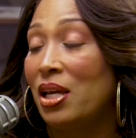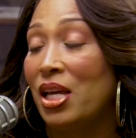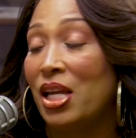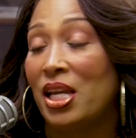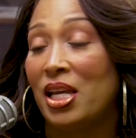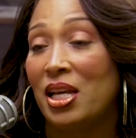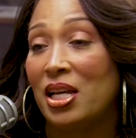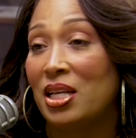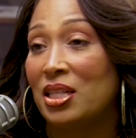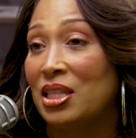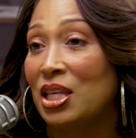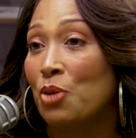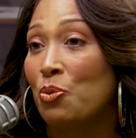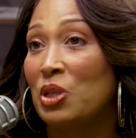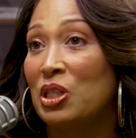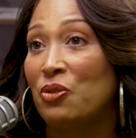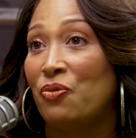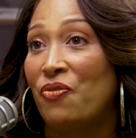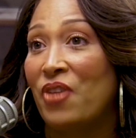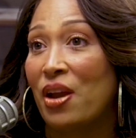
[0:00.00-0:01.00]
is. It
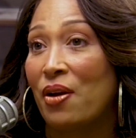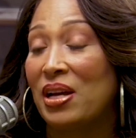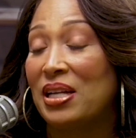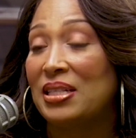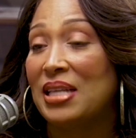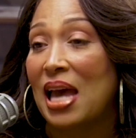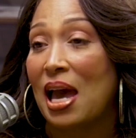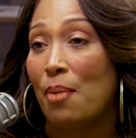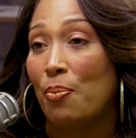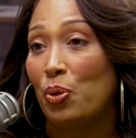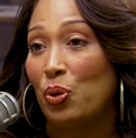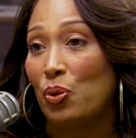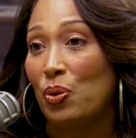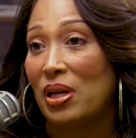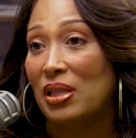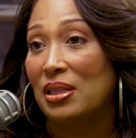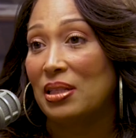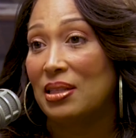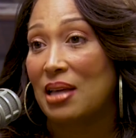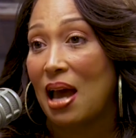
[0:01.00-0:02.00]
was very taboo at
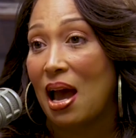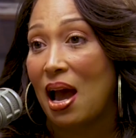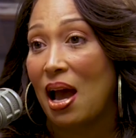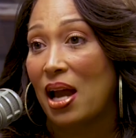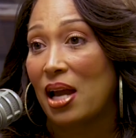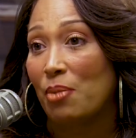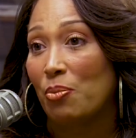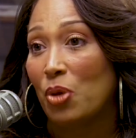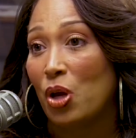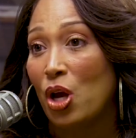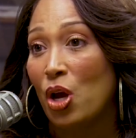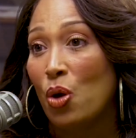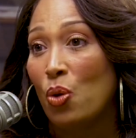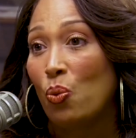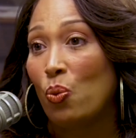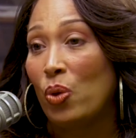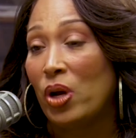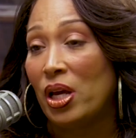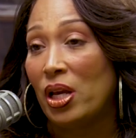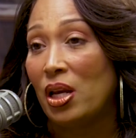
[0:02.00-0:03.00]
the time
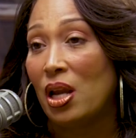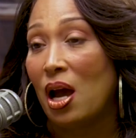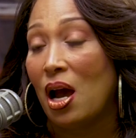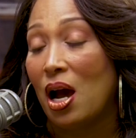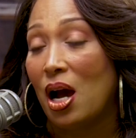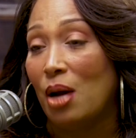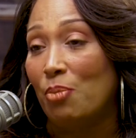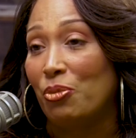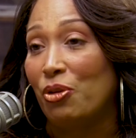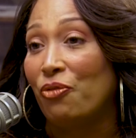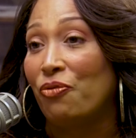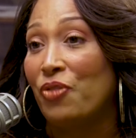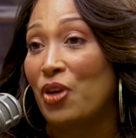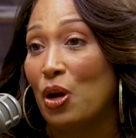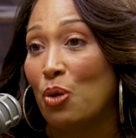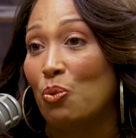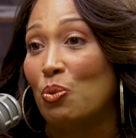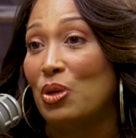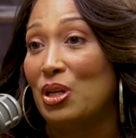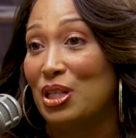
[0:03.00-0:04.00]
when the
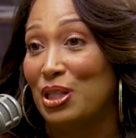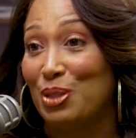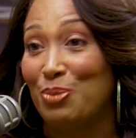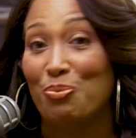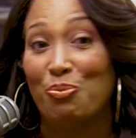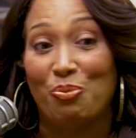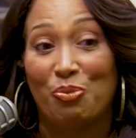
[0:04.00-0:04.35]
film was,